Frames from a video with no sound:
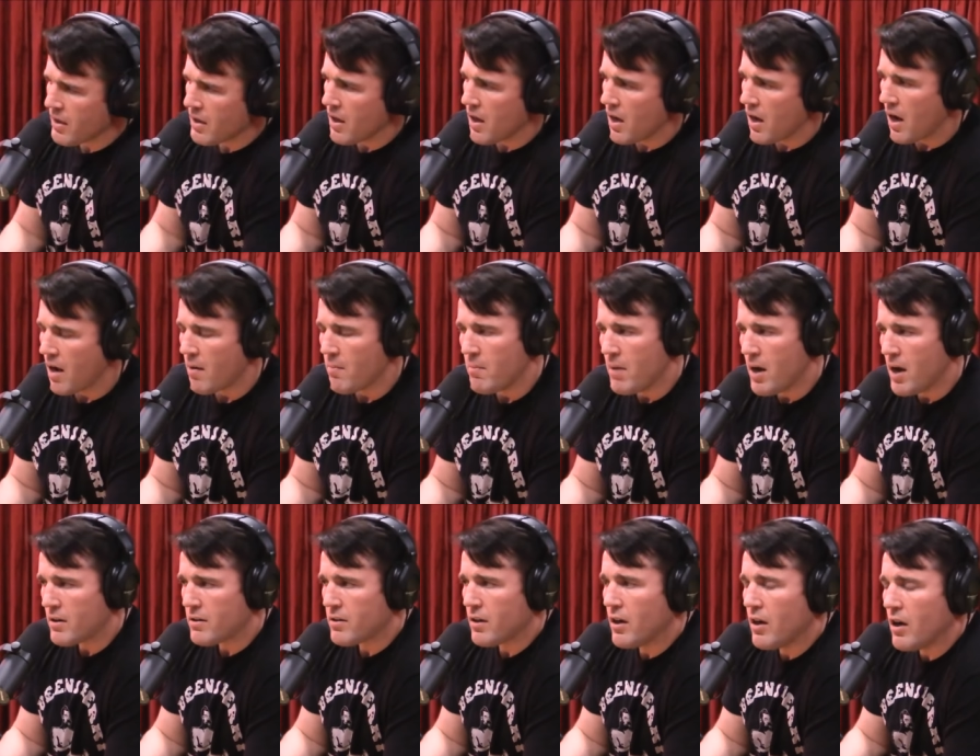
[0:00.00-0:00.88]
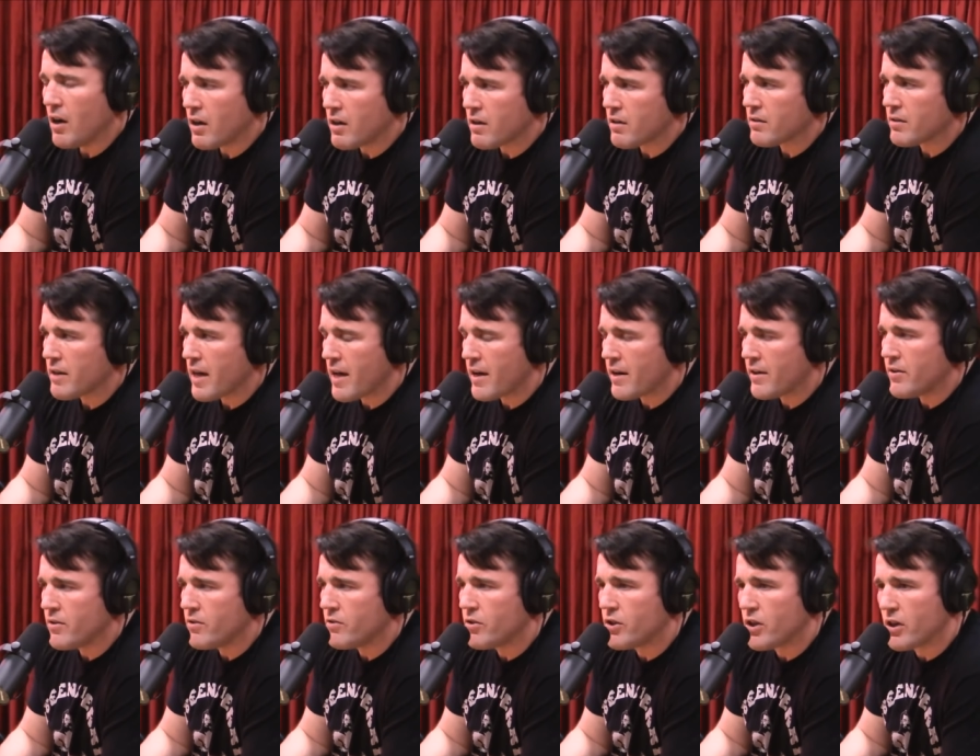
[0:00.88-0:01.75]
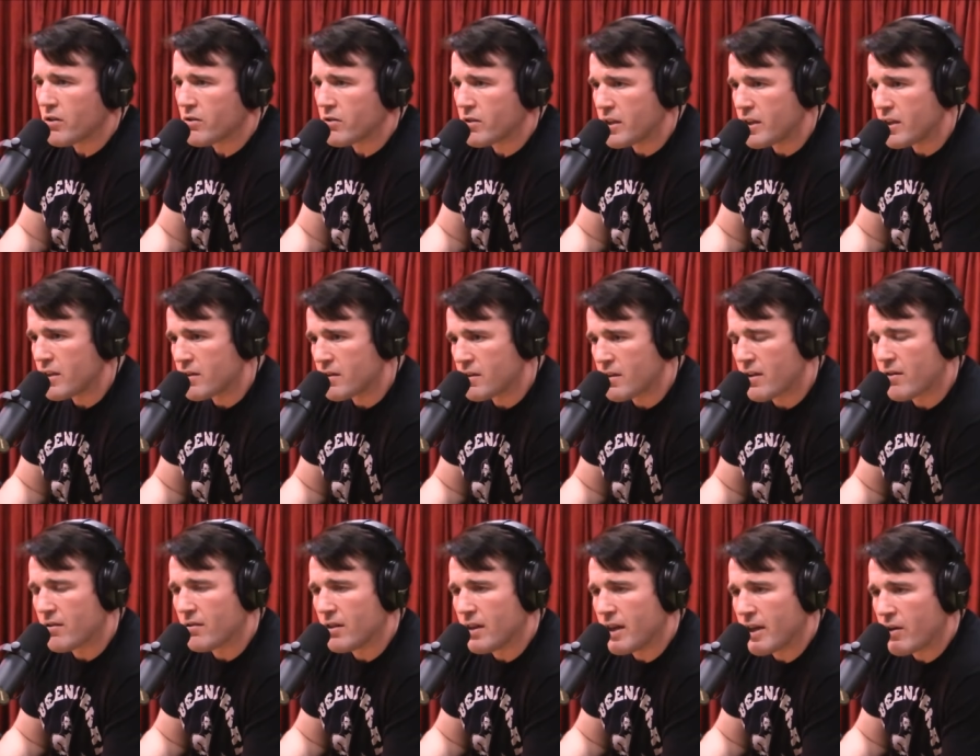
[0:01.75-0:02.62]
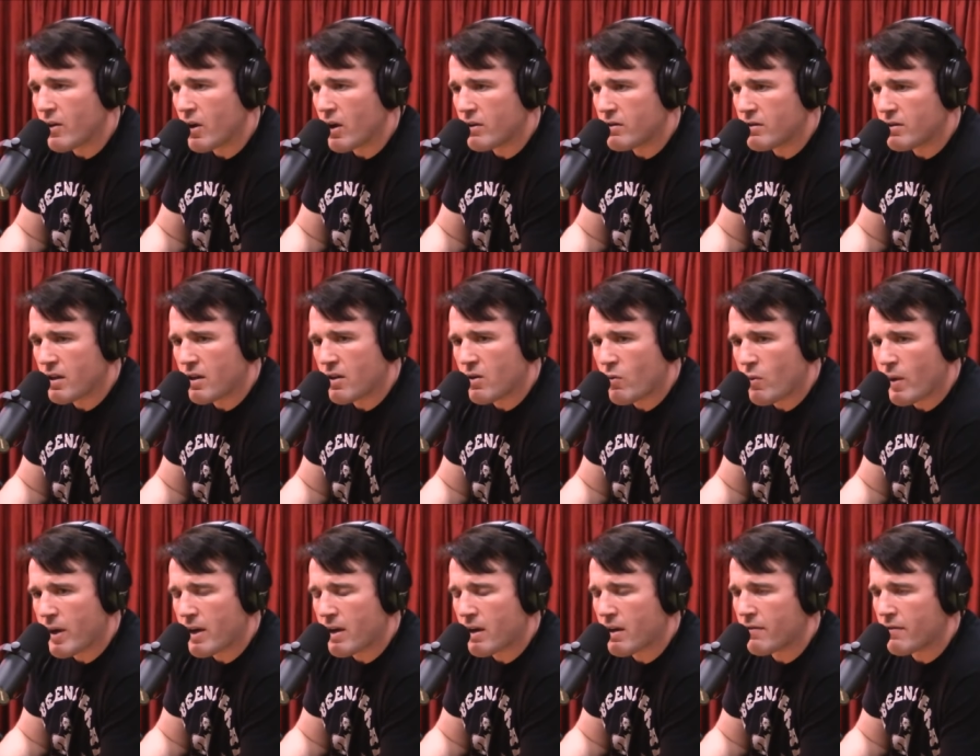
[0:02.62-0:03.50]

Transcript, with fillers: I mugged a hooker down in New Jersey and set her uh, set her wig on